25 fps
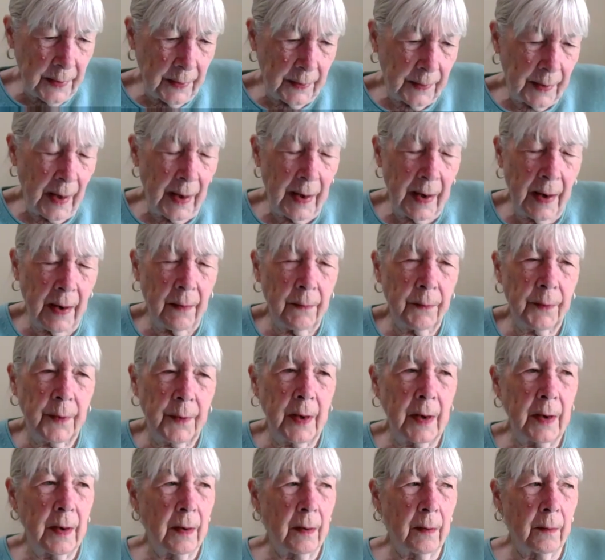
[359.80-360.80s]
that they have
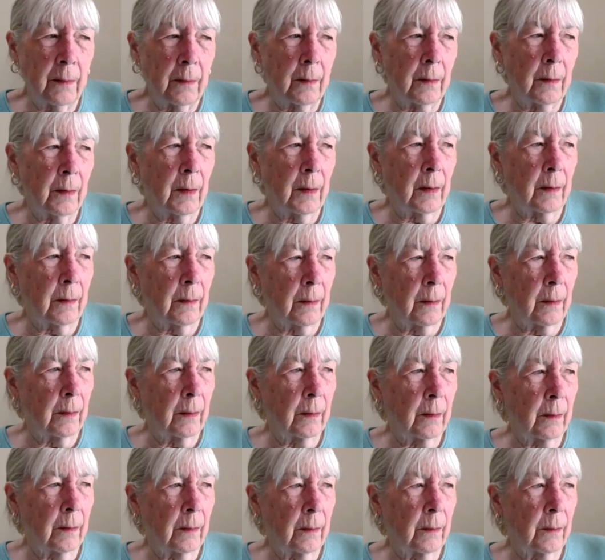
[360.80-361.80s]
the
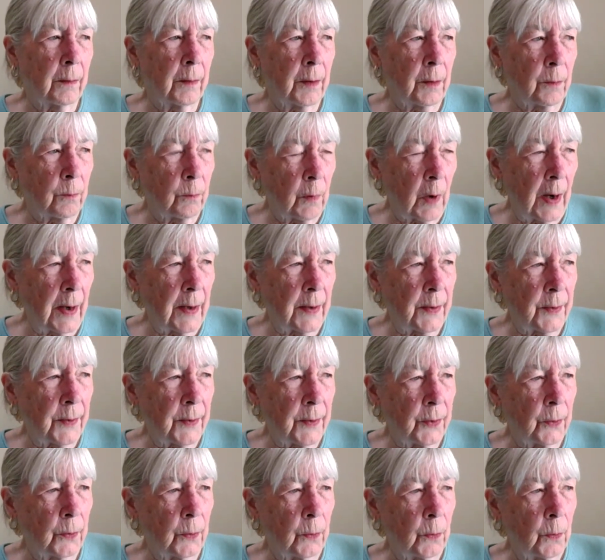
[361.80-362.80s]
right
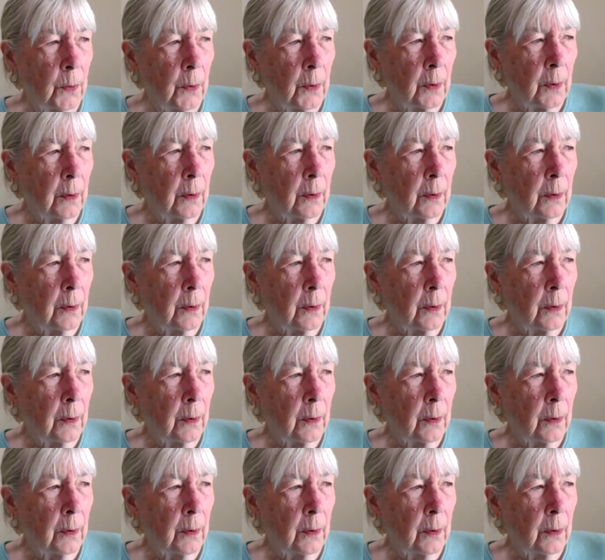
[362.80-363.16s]
to